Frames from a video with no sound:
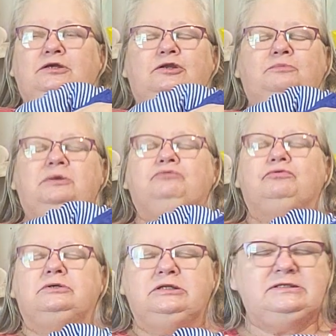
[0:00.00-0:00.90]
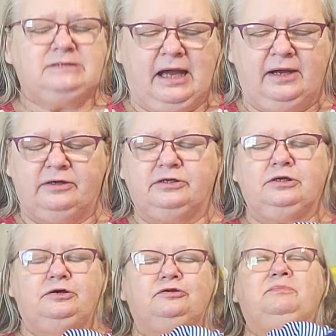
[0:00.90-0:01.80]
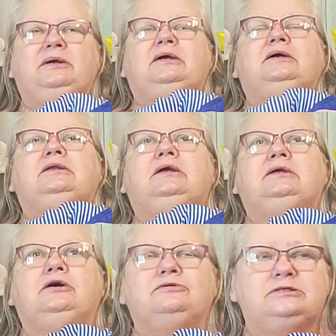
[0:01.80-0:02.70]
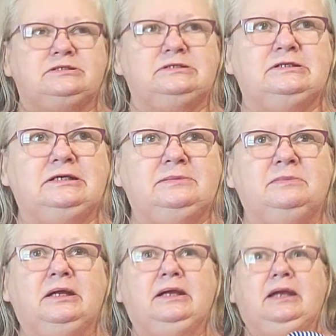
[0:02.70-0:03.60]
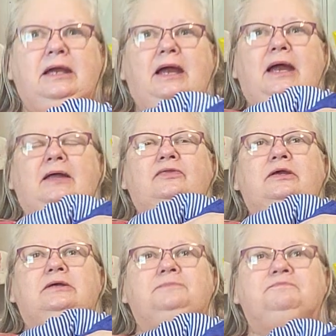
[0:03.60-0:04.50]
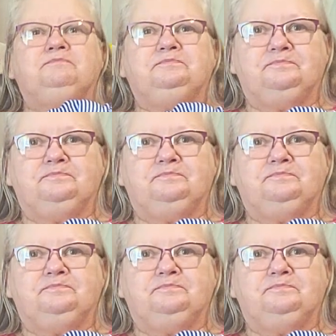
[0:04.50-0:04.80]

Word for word: you know, be really tired and go to bed and go to sleep. And then